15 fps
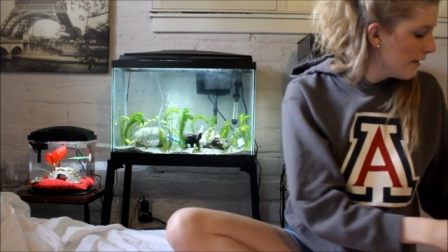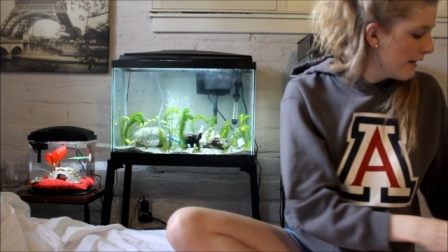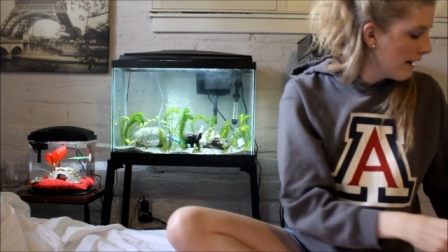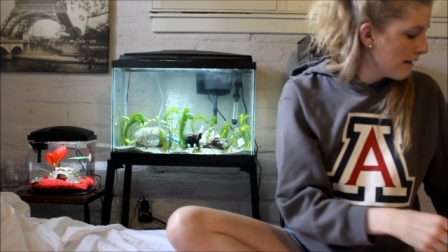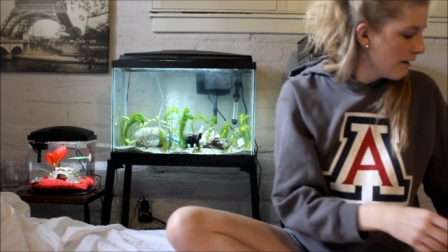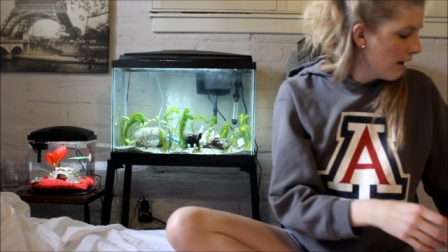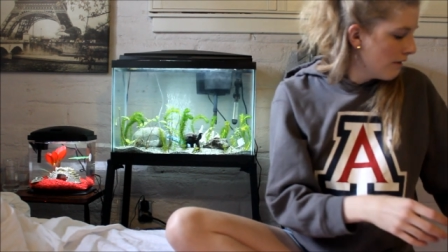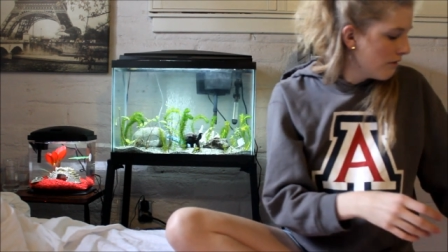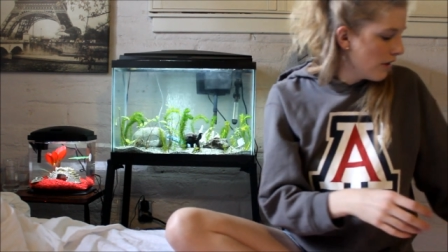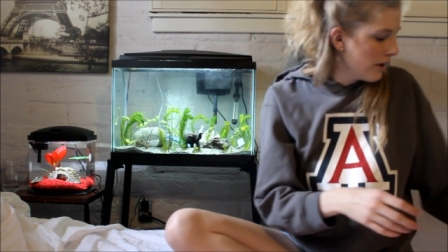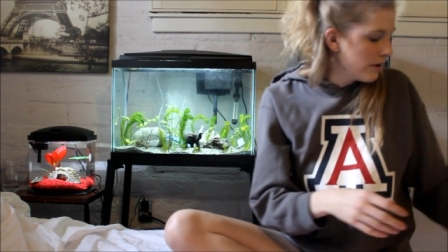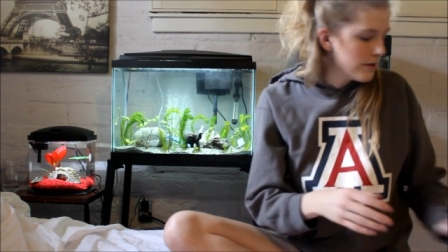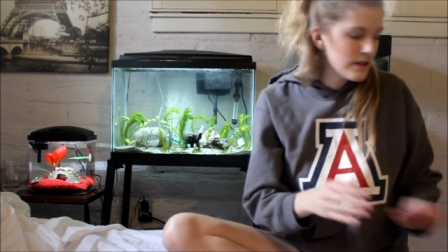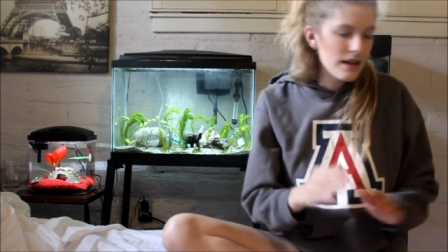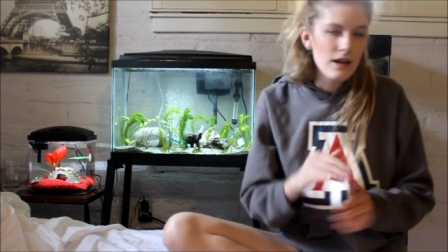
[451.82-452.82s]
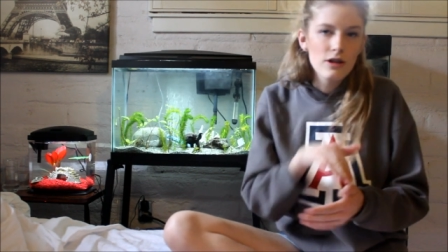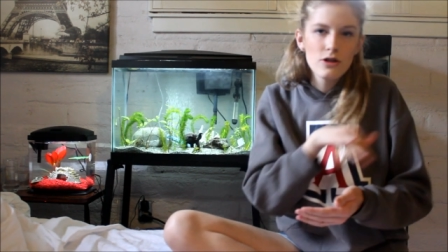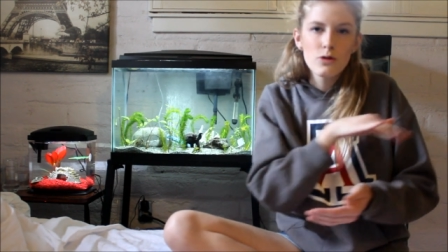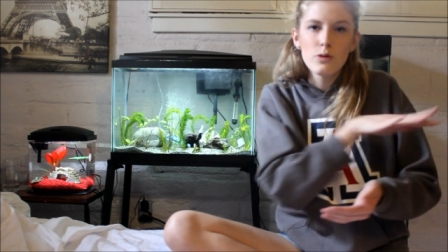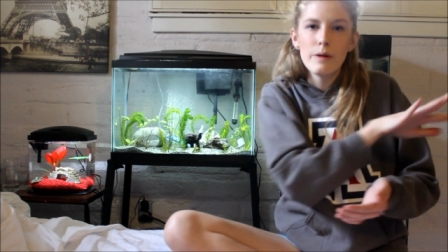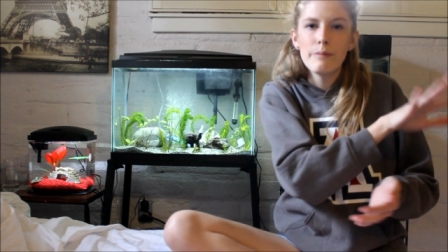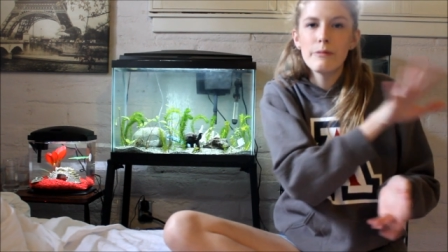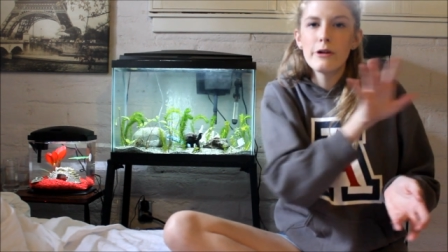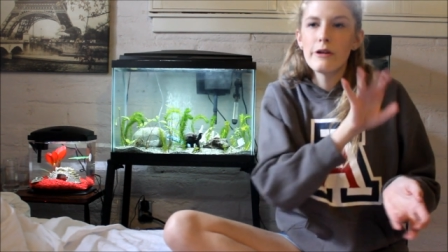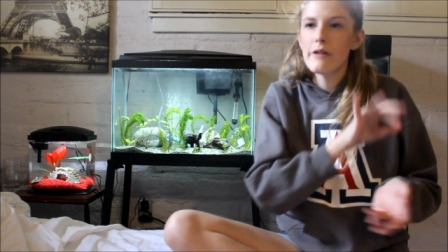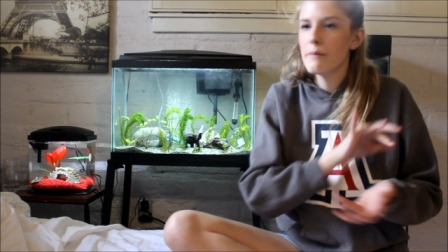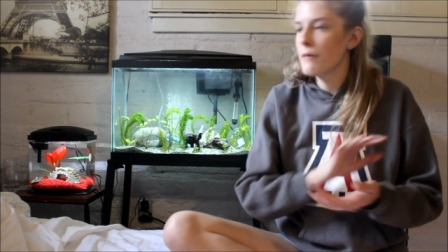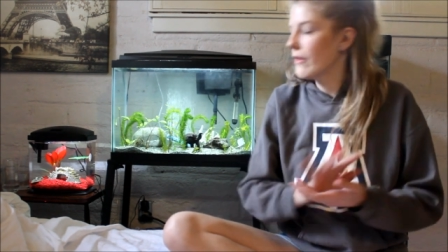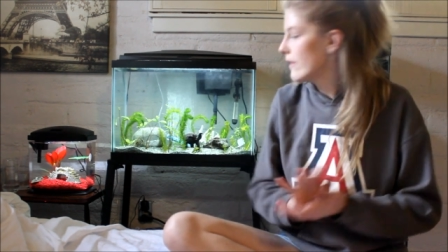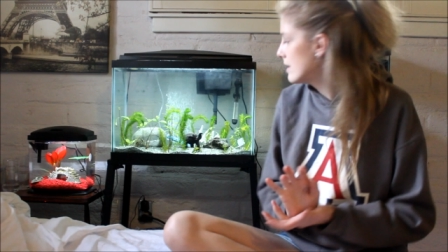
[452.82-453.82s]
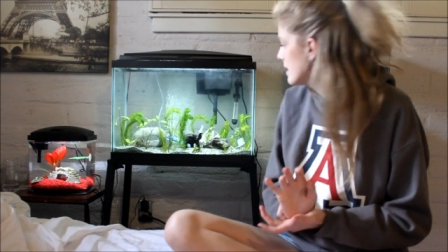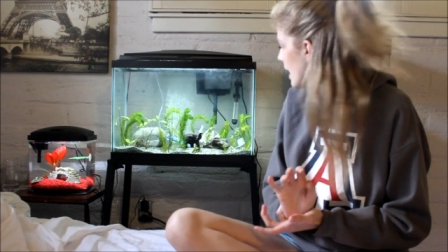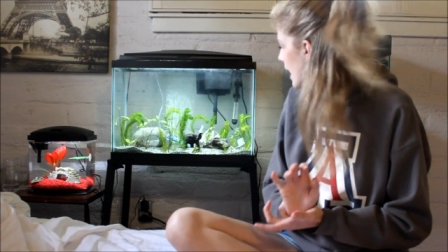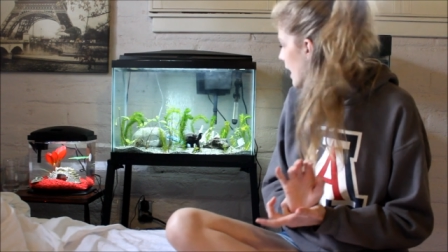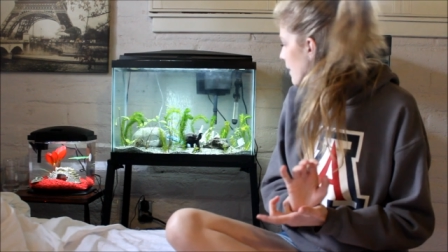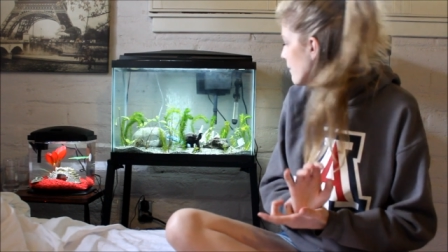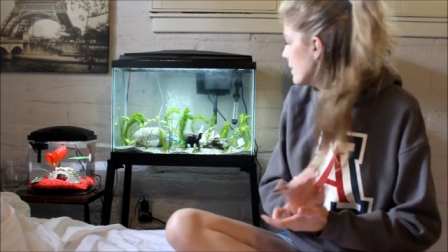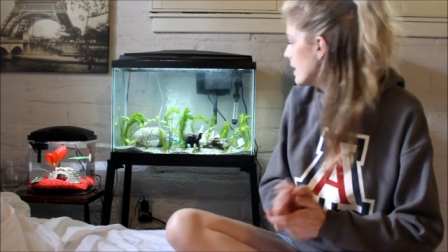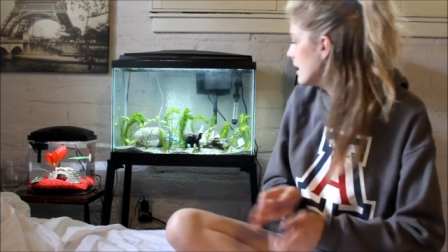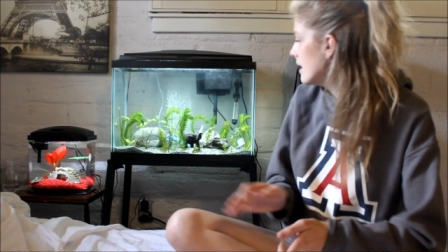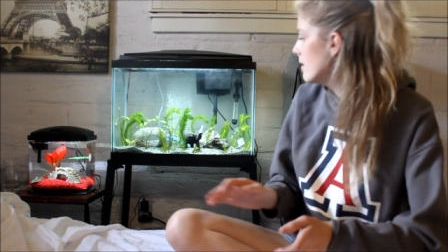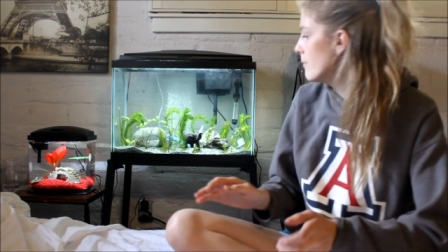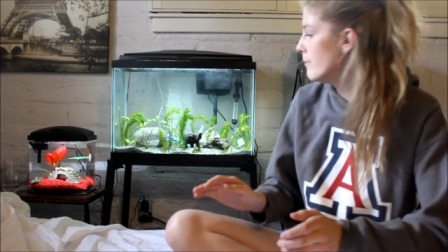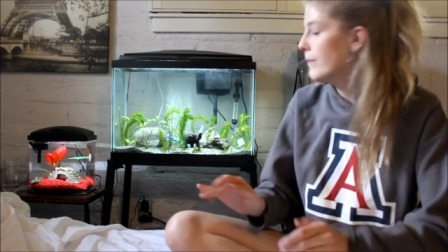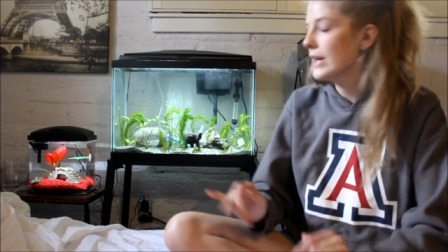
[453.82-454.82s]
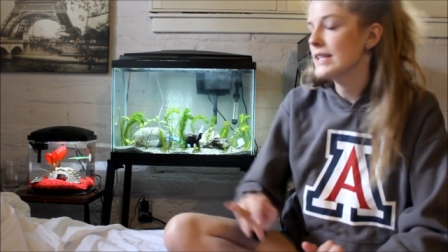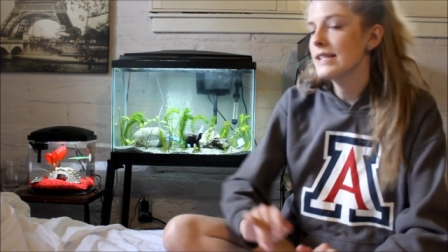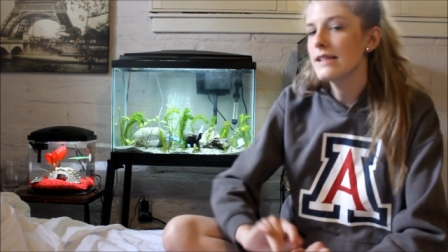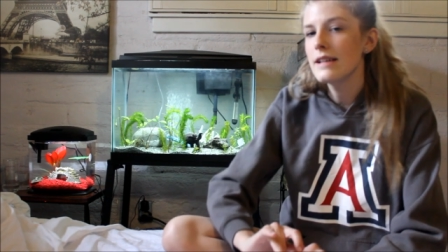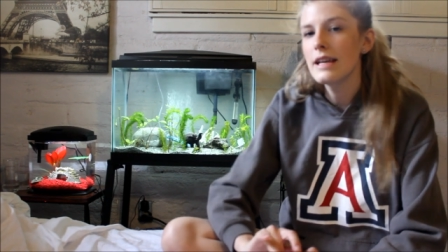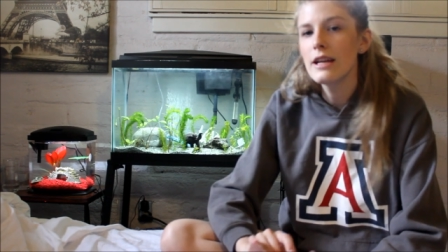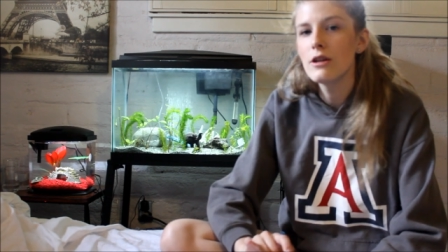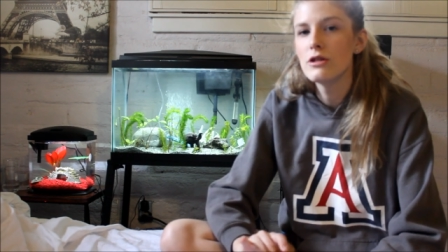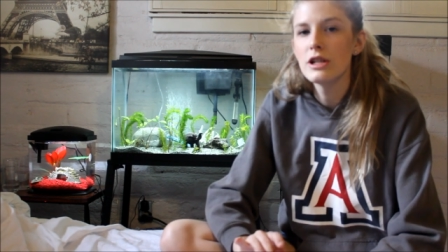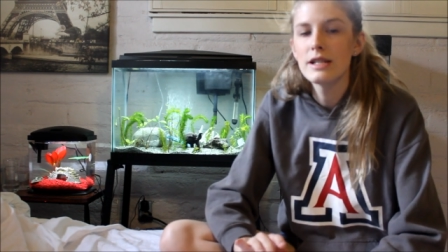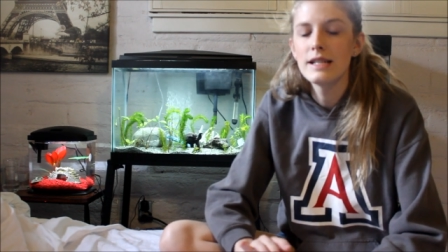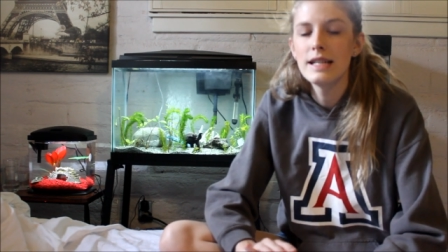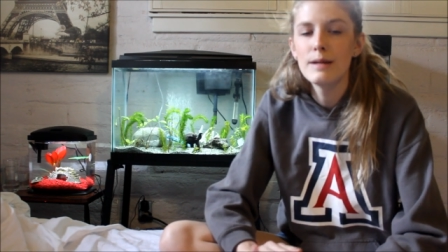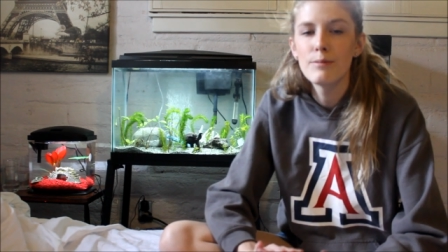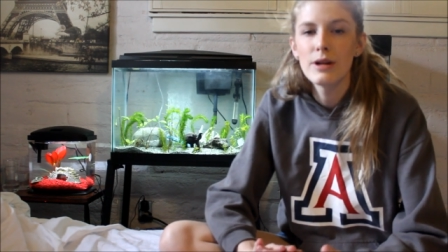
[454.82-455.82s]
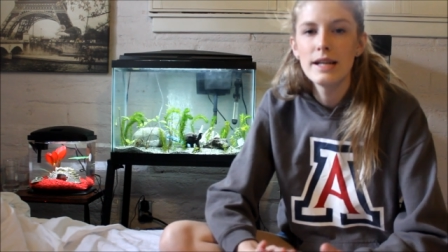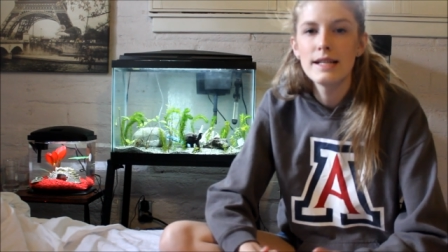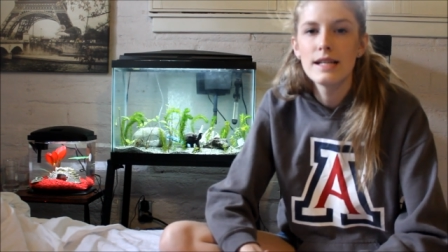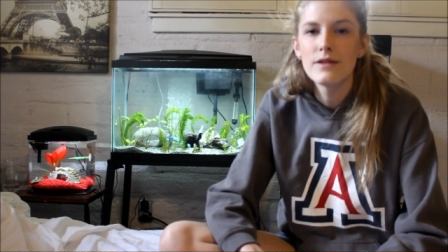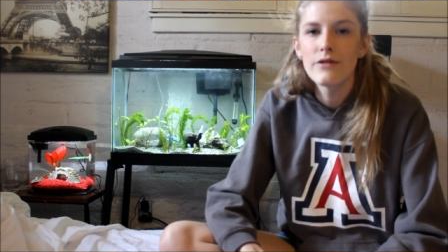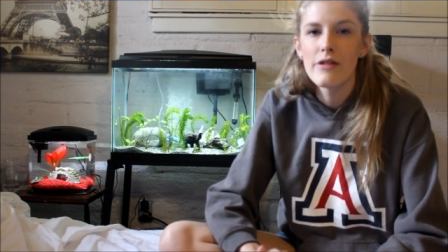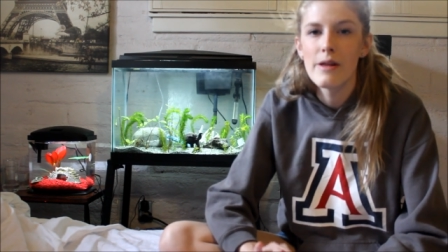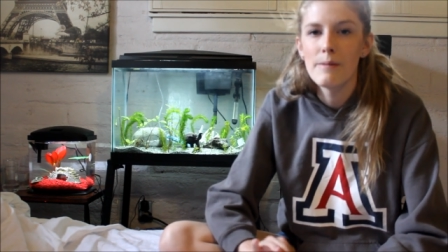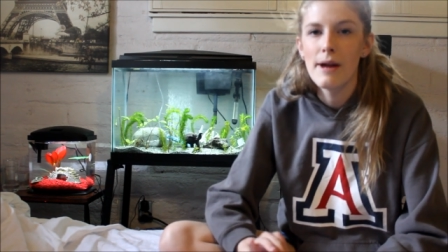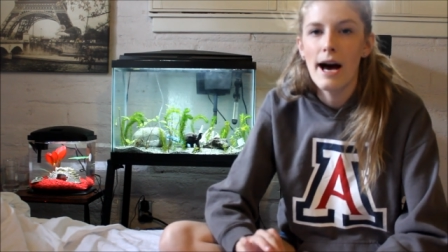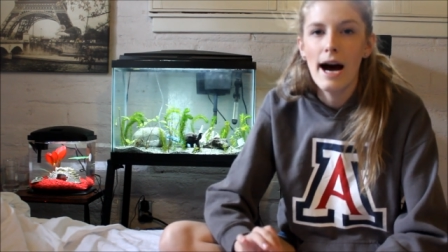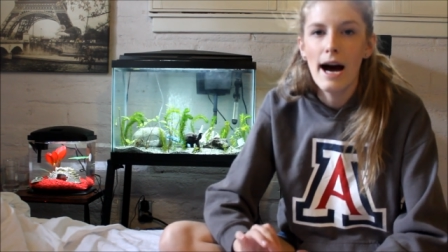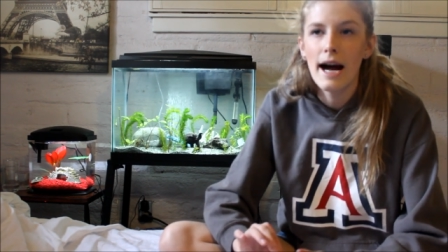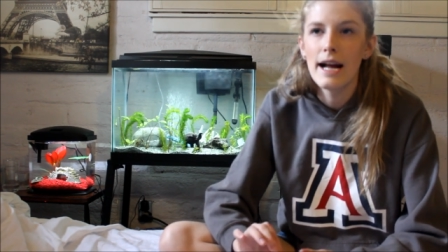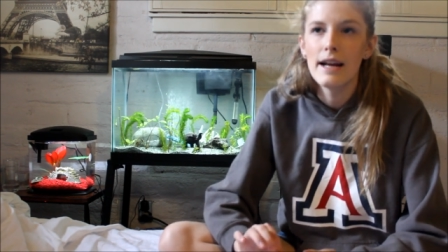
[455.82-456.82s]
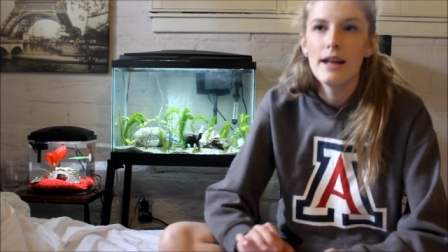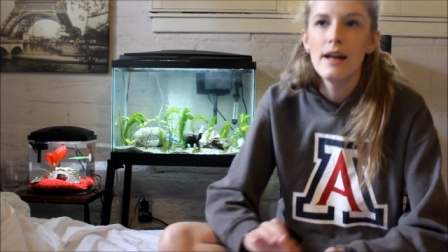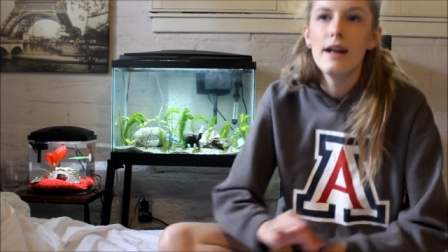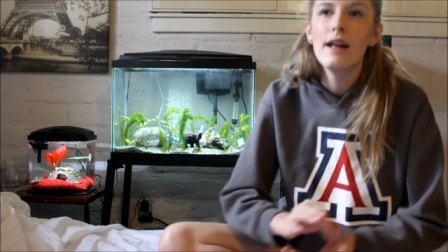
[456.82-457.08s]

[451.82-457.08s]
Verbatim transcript: they love those. They'll swim through them all the time, but basically you just need places for them to hide.